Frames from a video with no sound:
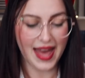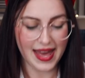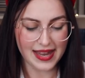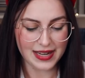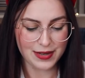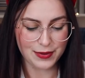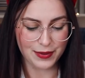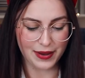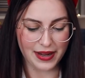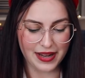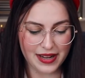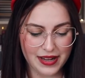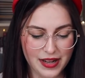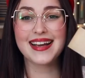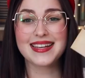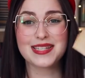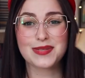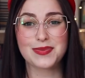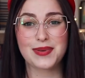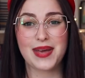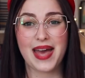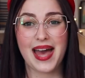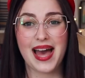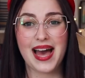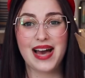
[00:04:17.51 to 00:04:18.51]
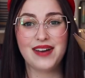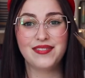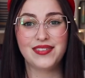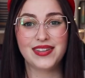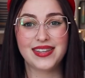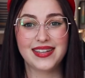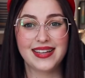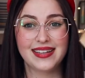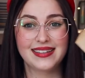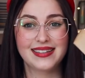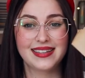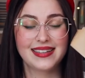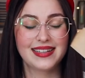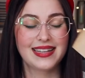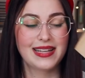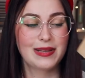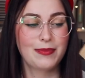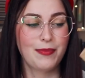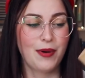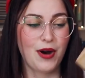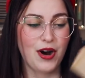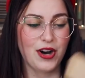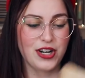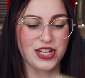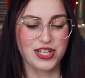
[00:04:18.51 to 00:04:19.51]
Anyway, next we have another little
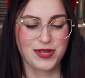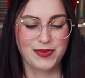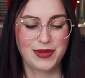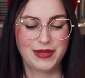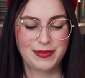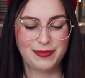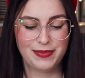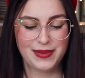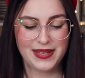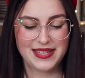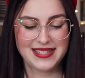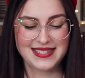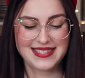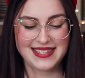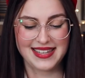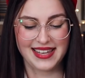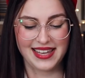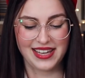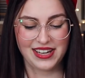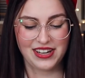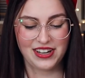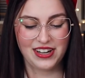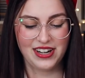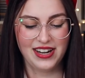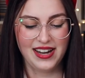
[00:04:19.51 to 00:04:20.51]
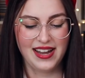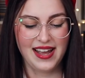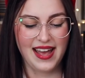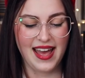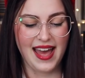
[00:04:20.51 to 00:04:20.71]
parchment piece here,